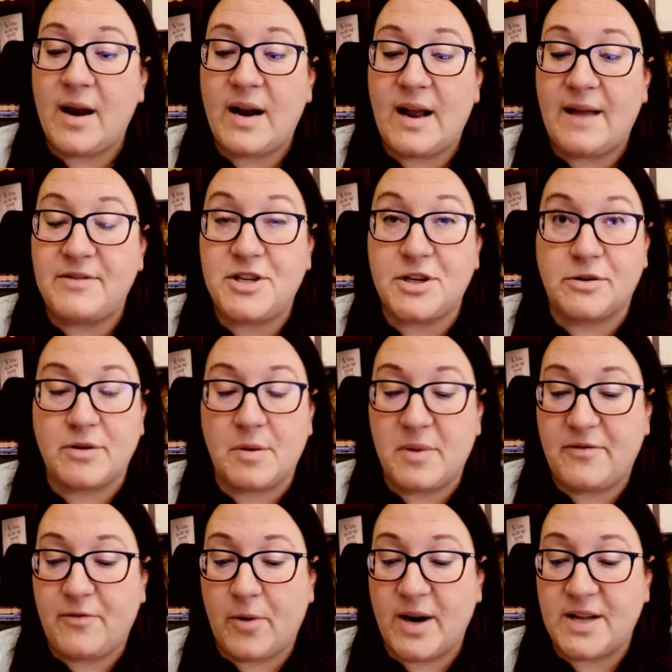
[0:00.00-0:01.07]
and have children
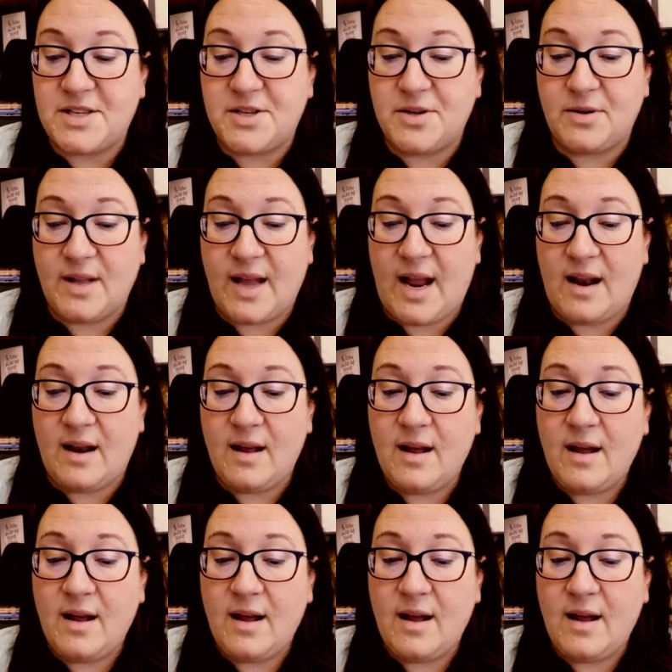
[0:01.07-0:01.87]
before it's too late.